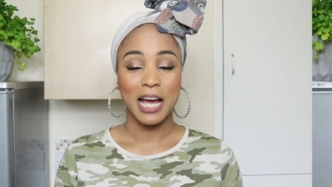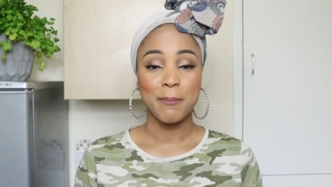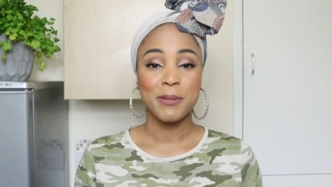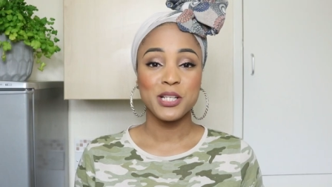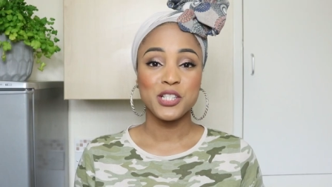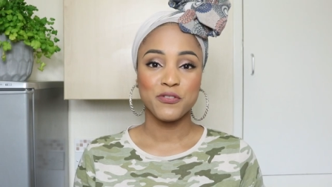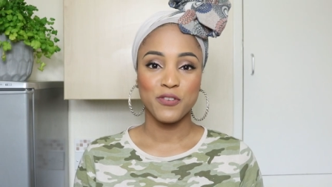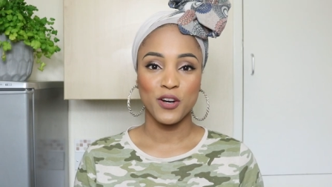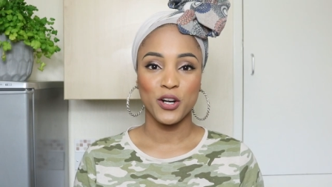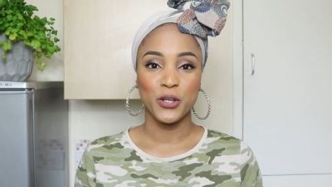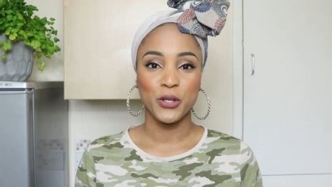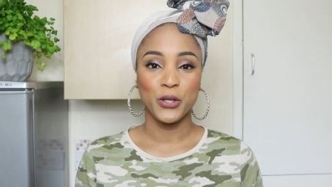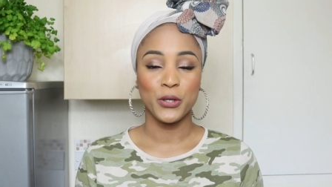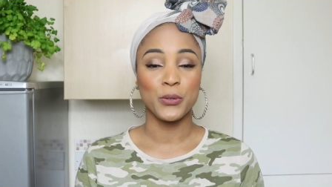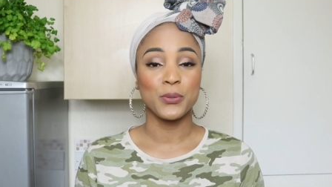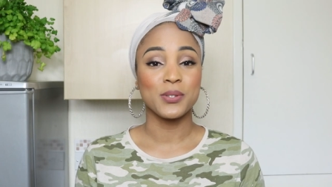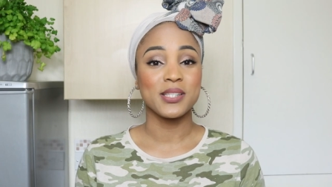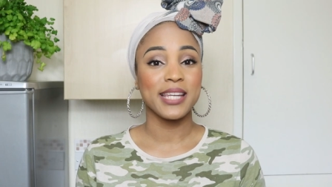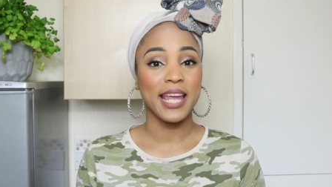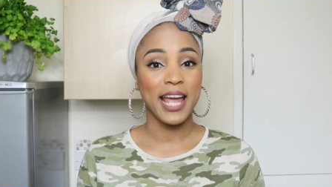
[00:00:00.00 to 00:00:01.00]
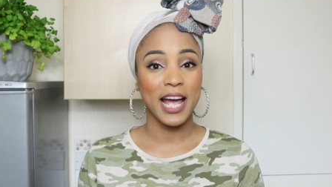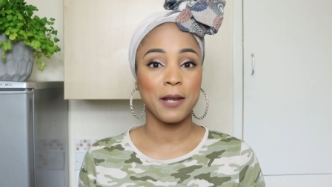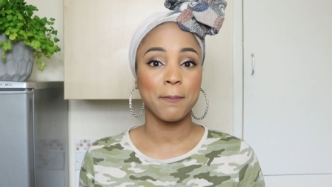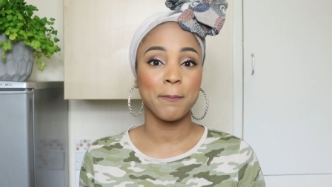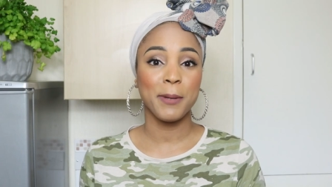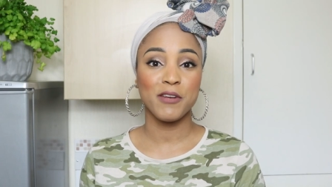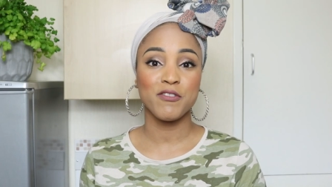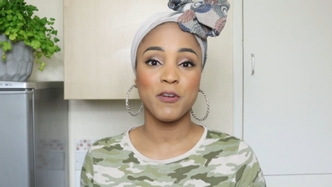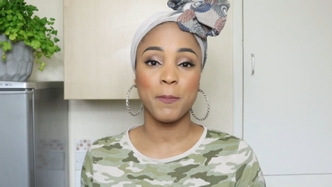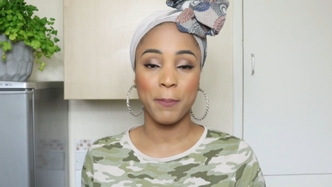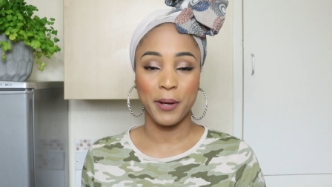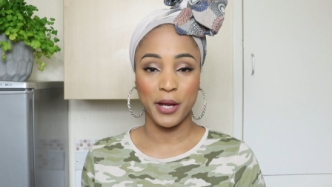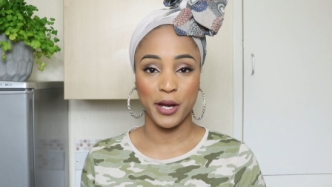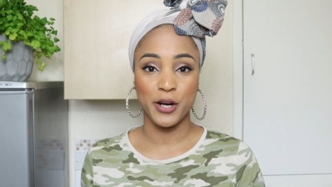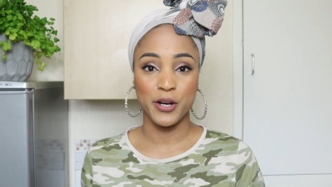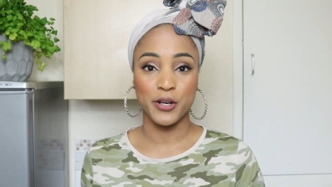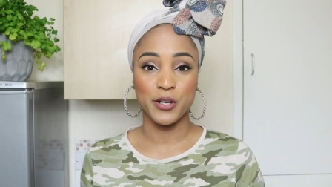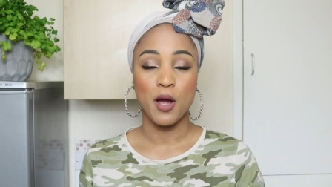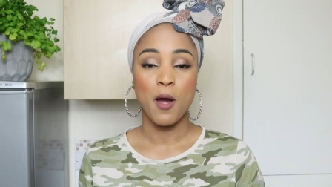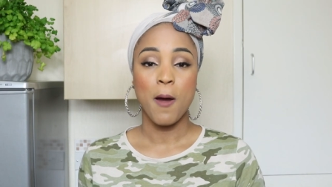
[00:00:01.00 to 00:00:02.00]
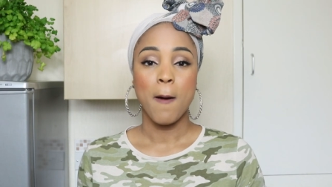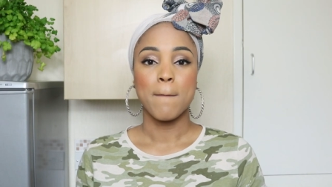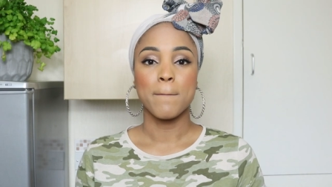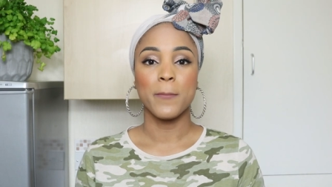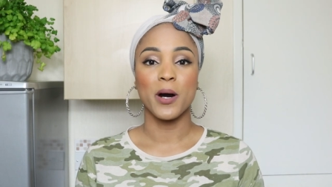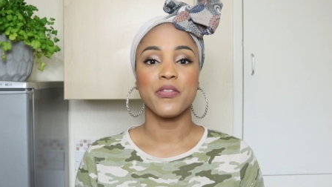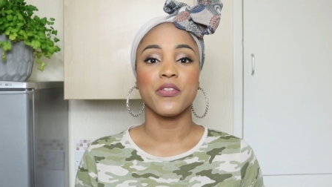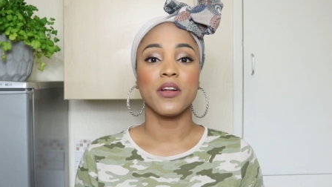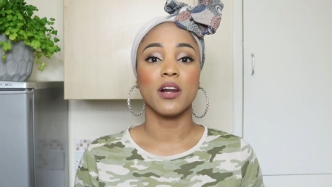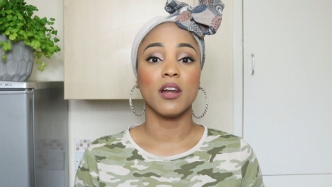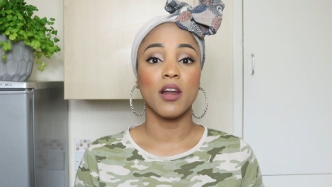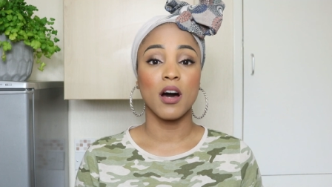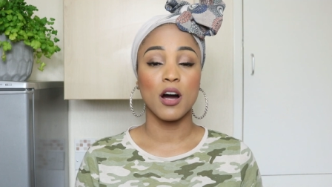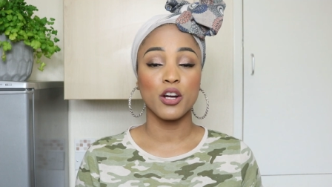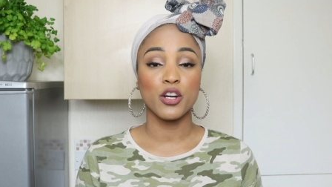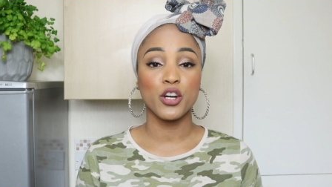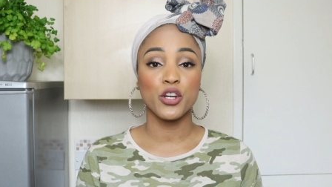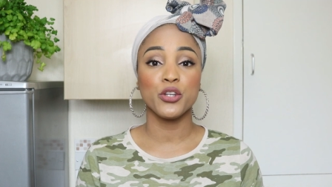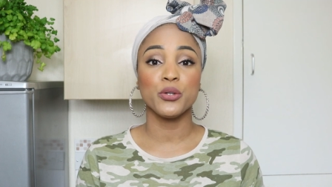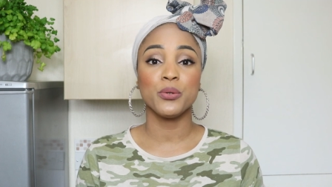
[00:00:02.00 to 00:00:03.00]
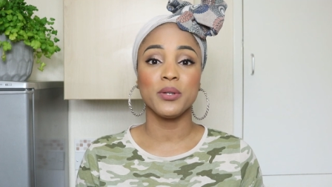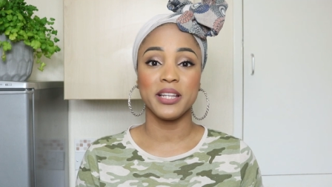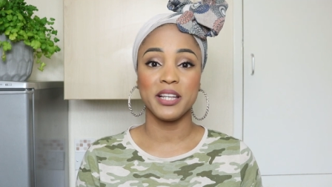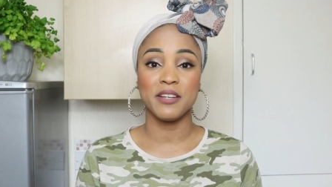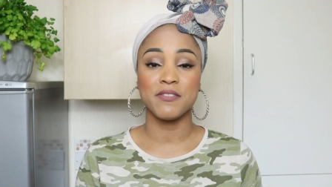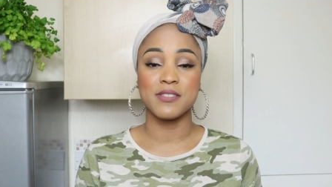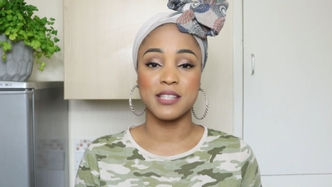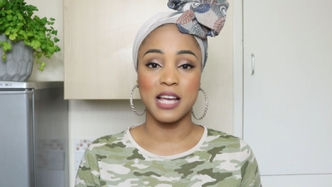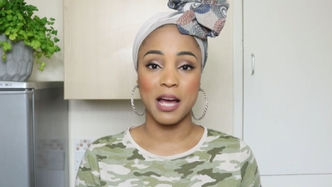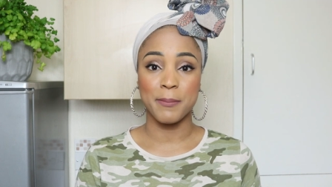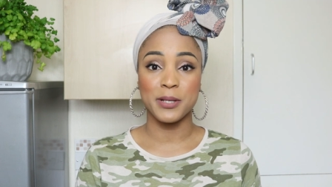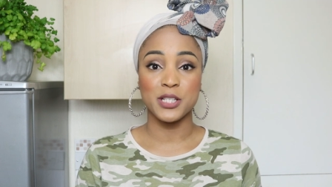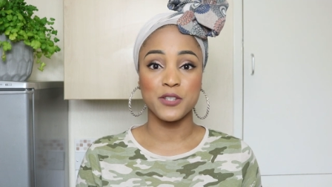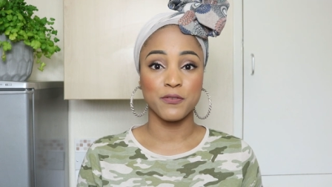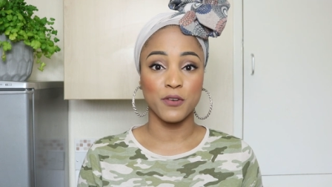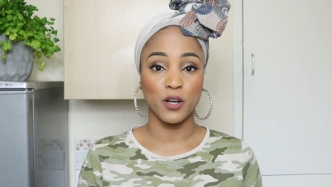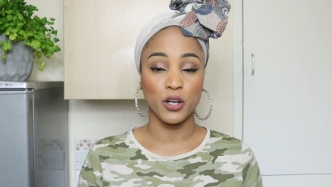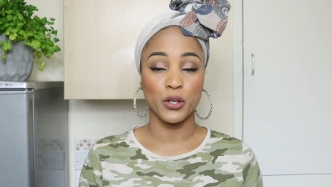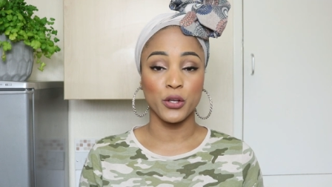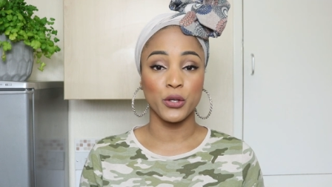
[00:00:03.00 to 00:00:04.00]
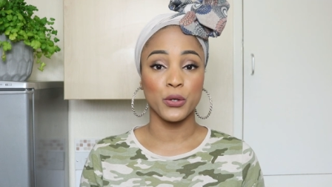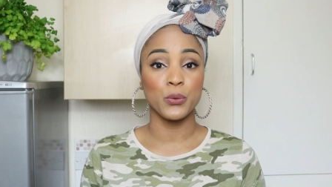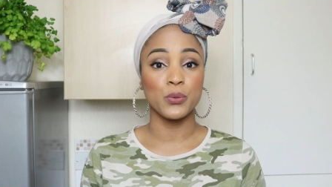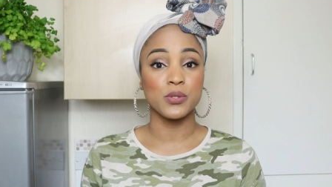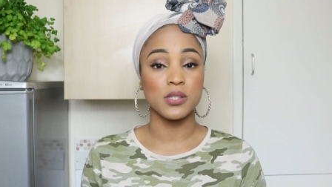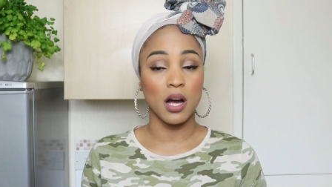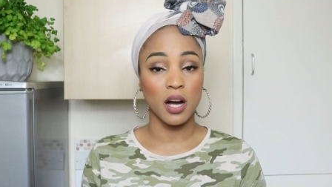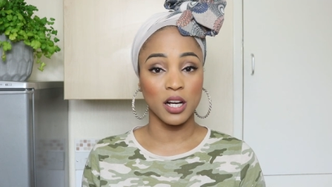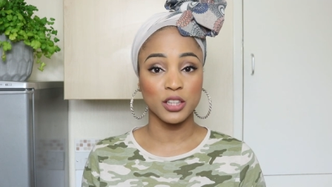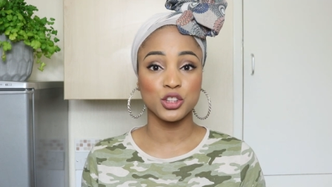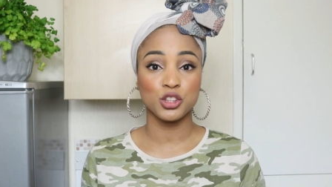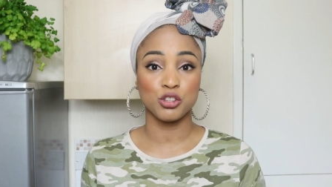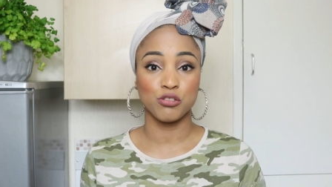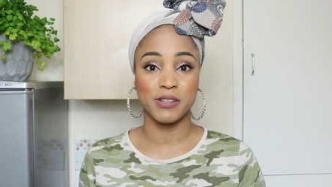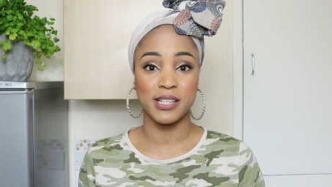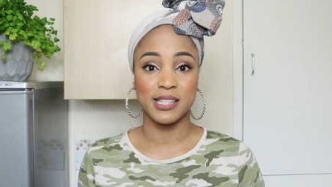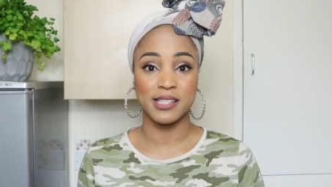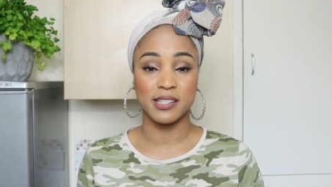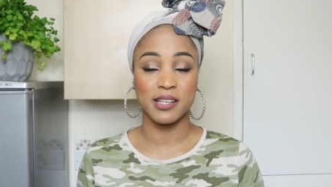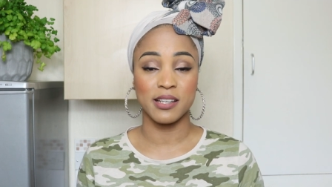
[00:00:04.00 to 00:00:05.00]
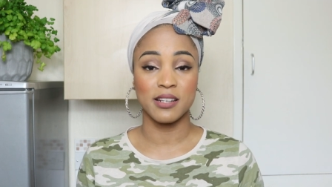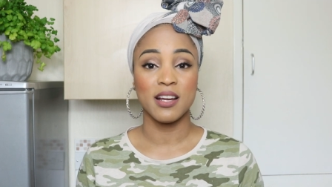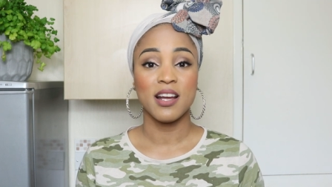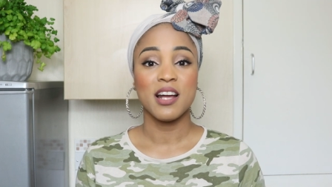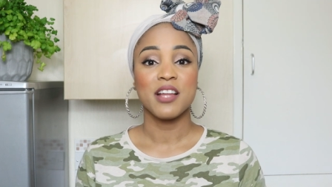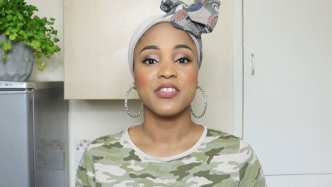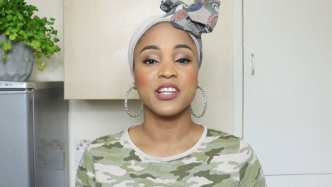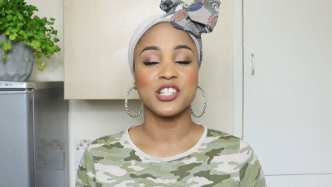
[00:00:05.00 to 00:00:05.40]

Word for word: Damaged follicles can be repaired, but the longer you leave damaged follicles untreated,